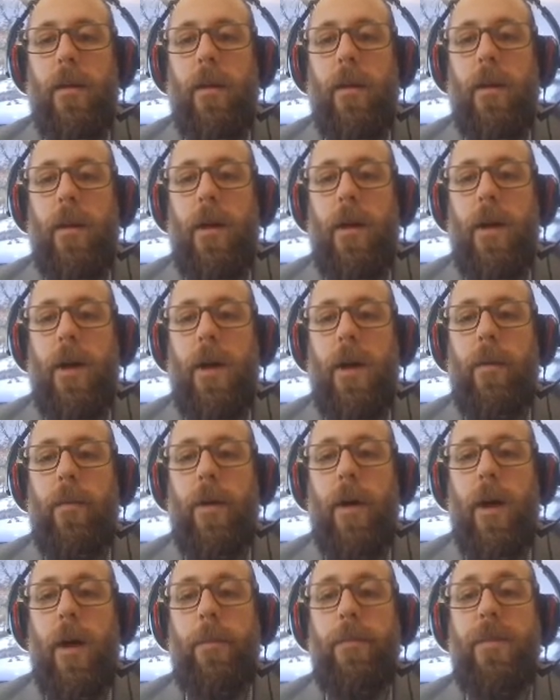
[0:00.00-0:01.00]

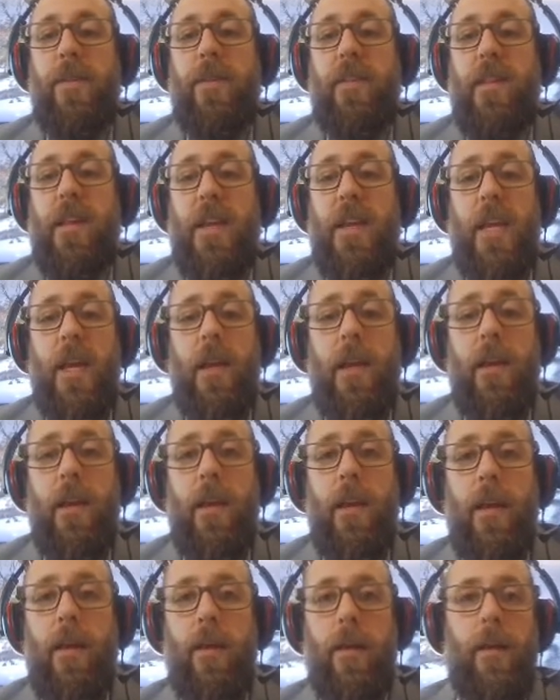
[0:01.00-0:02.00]
Um, obsidian.
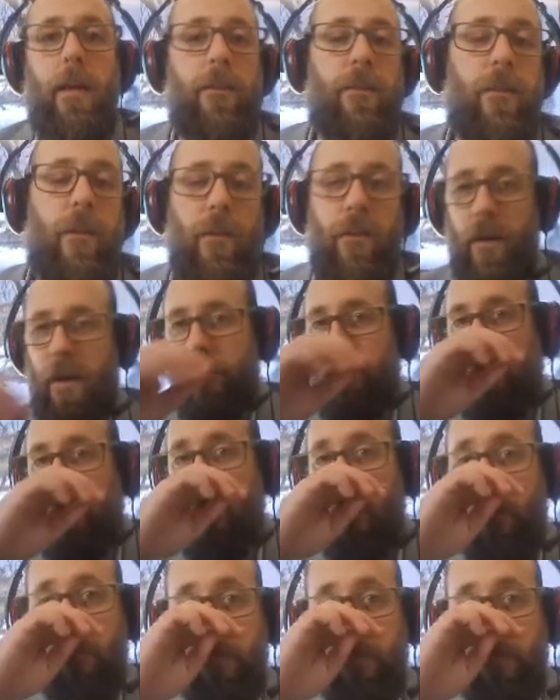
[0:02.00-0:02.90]
If you've ever heard of the